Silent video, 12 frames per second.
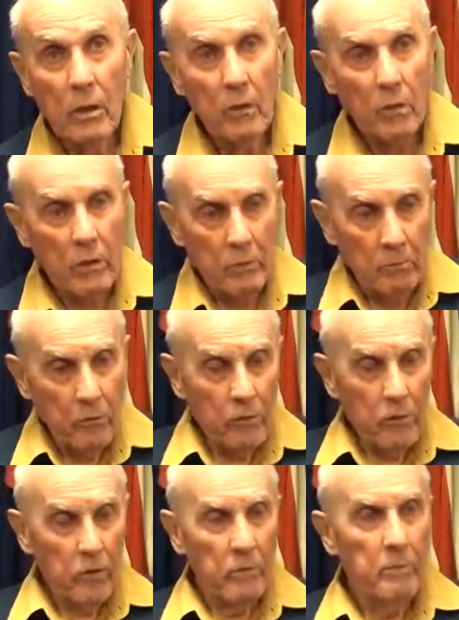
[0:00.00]
well, you
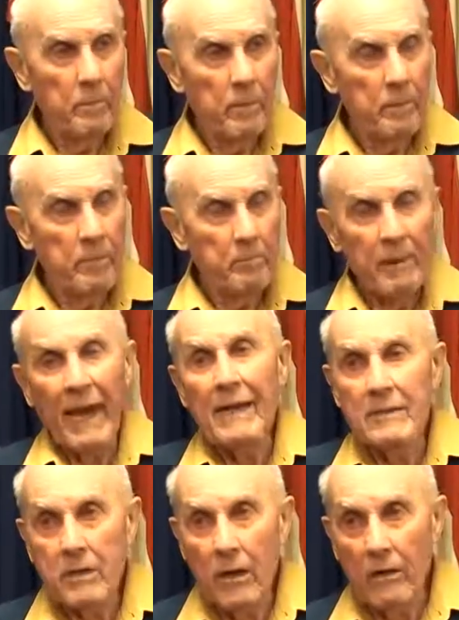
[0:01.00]
put your
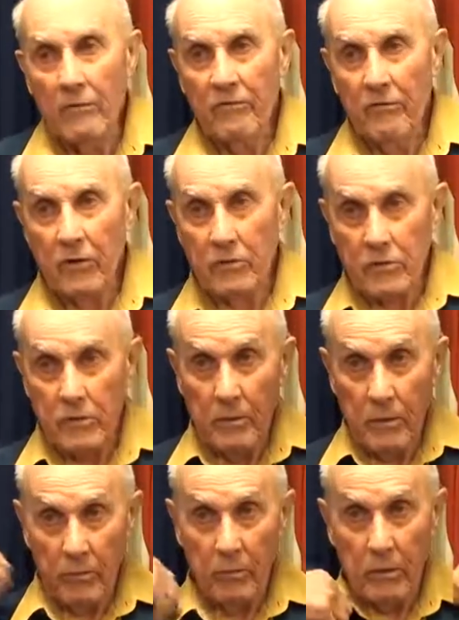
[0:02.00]
pants on first
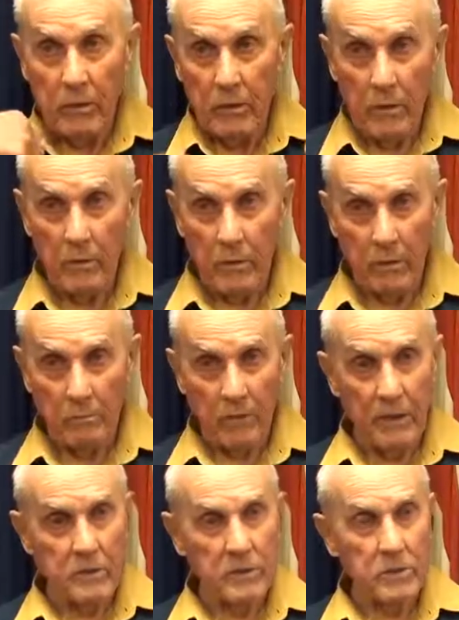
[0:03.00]
with the
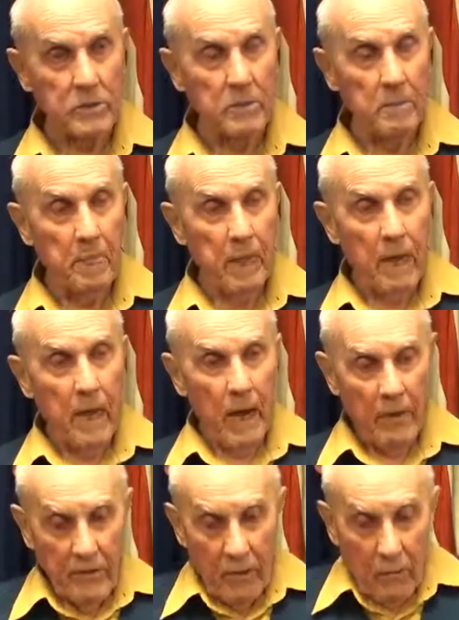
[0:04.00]
braces,
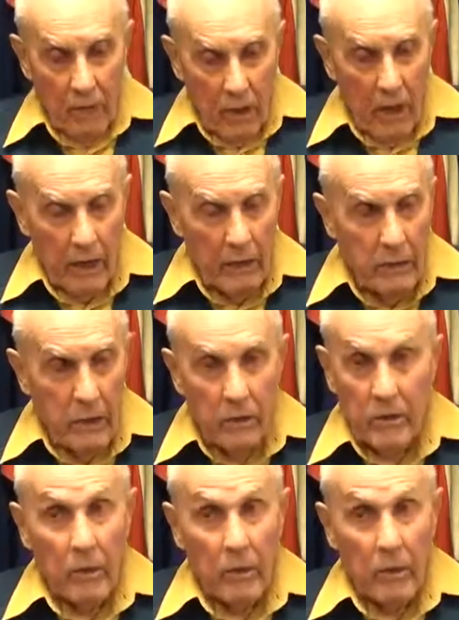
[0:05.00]
and they were lined.